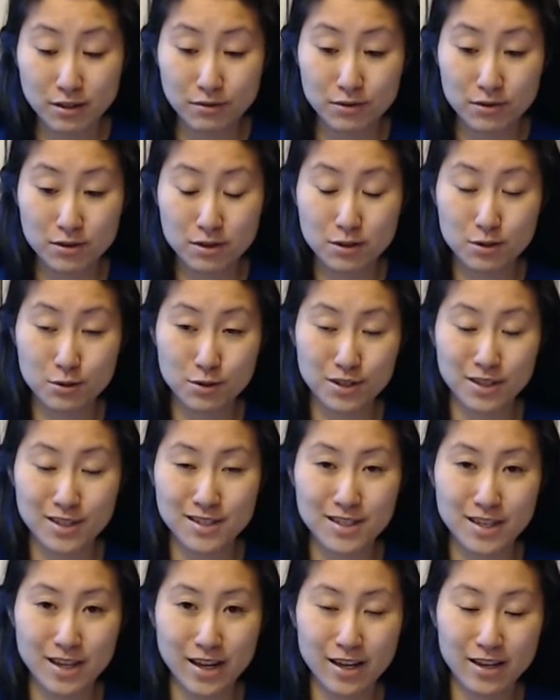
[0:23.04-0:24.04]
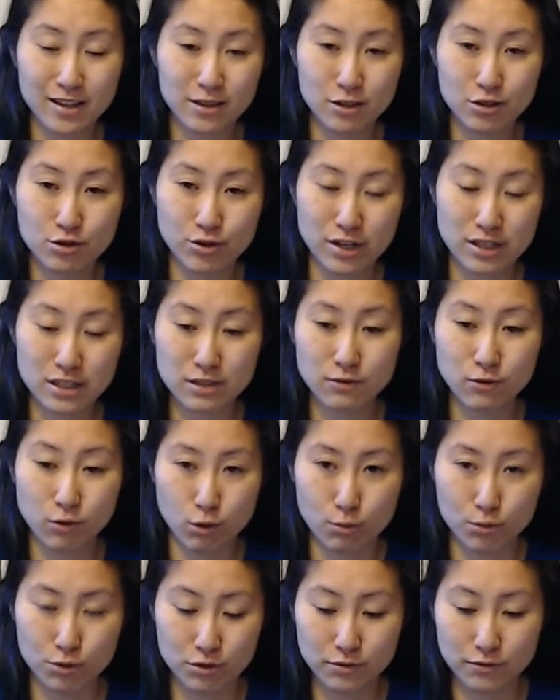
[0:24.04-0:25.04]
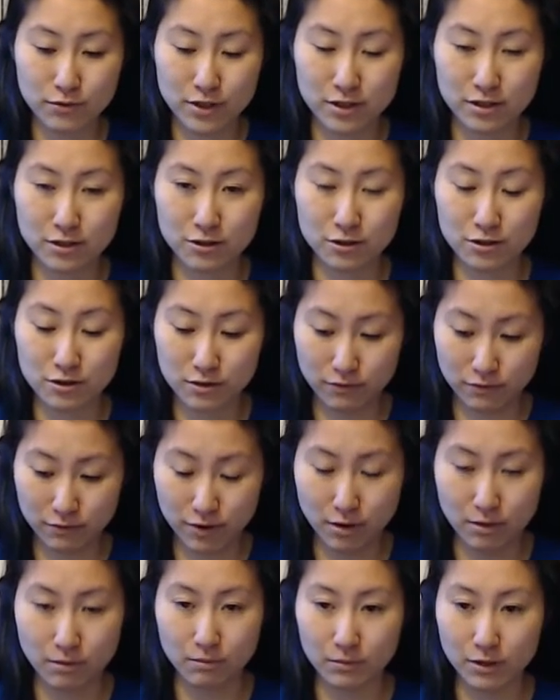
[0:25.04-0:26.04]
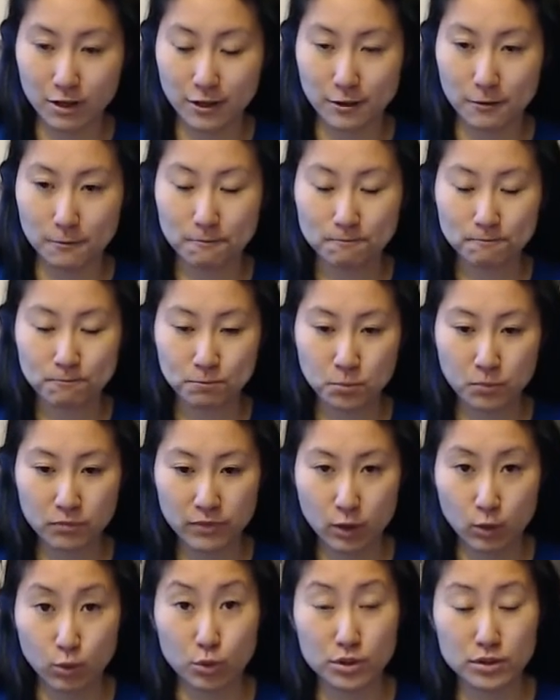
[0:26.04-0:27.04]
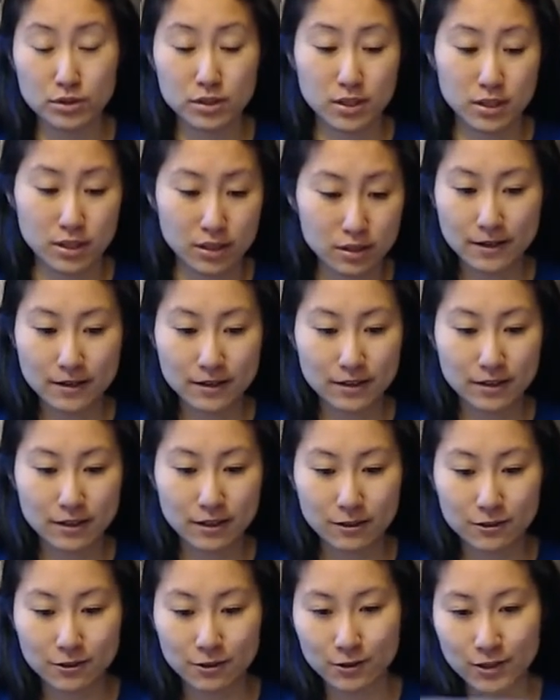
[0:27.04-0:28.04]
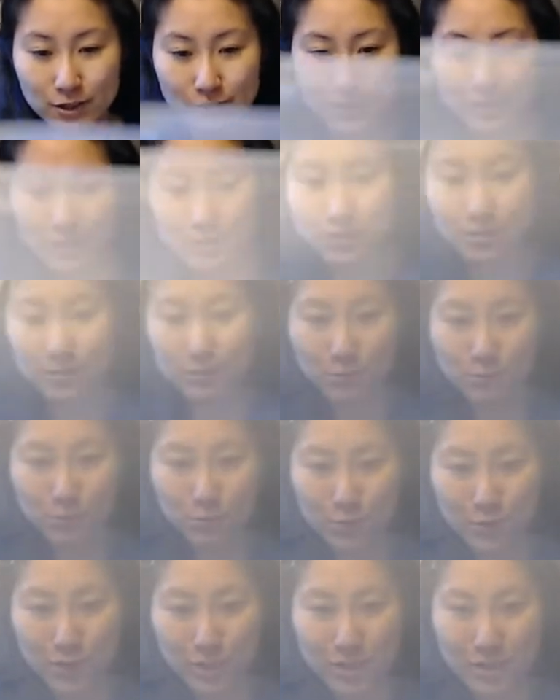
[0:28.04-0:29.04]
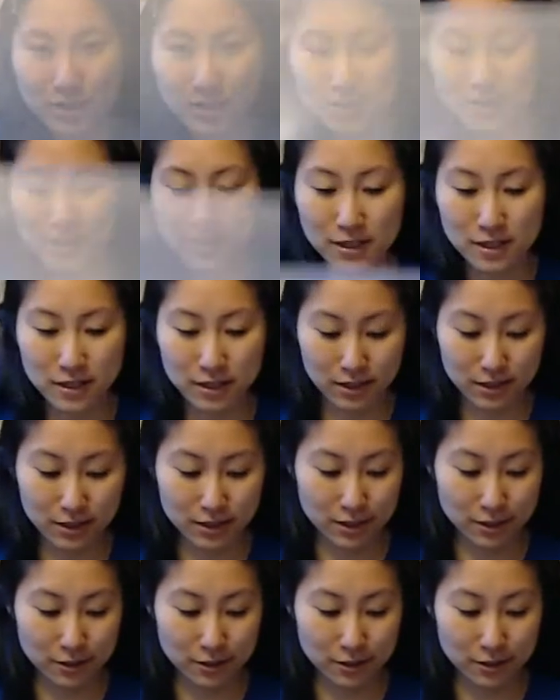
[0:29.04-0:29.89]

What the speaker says: to contain the Transformers figures from WizKids. Also, I found this really neat uh,